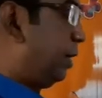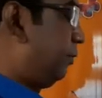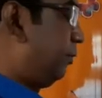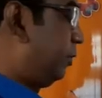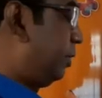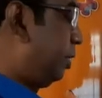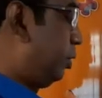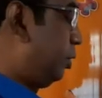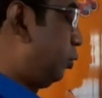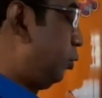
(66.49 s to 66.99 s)

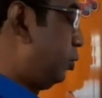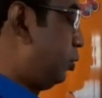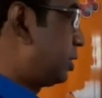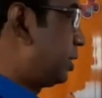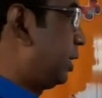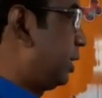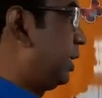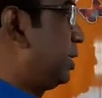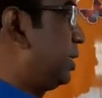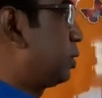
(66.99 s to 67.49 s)
After 2
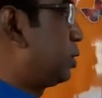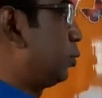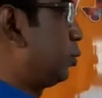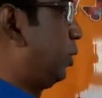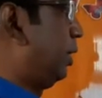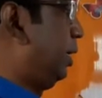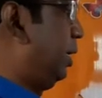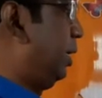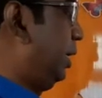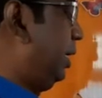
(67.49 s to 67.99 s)
seconds
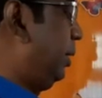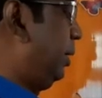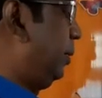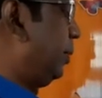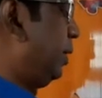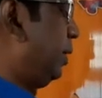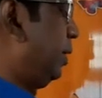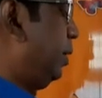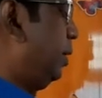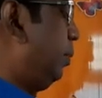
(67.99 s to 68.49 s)

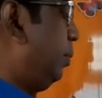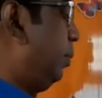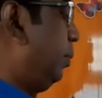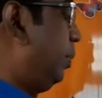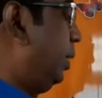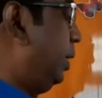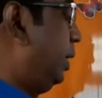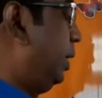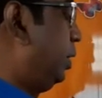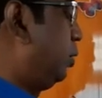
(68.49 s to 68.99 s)
only,
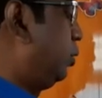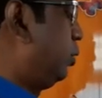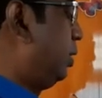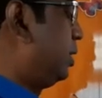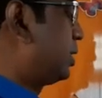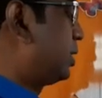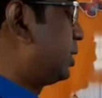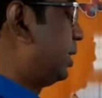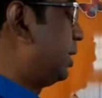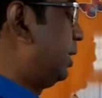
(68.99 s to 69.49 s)

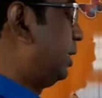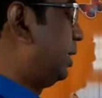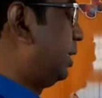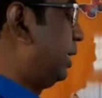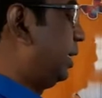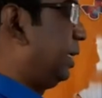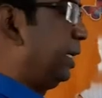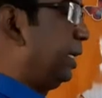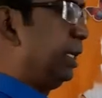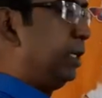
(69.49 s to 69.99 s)
P2 is
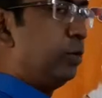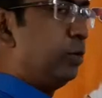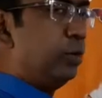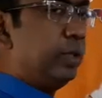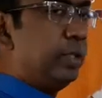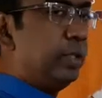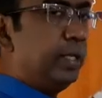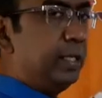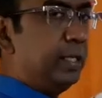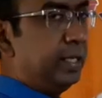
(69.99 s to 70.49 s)
entering
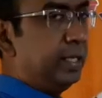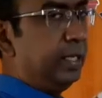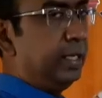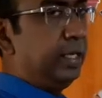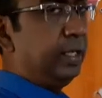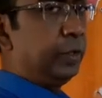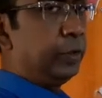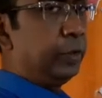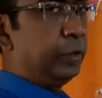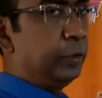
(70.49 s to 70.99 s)
into the
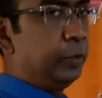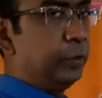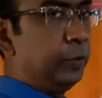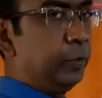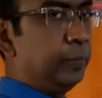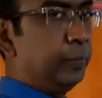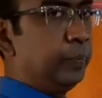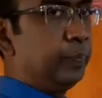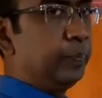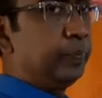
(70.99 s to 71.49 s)
ready
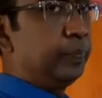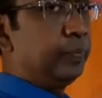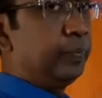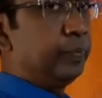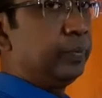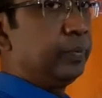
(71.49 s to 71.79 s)
queue.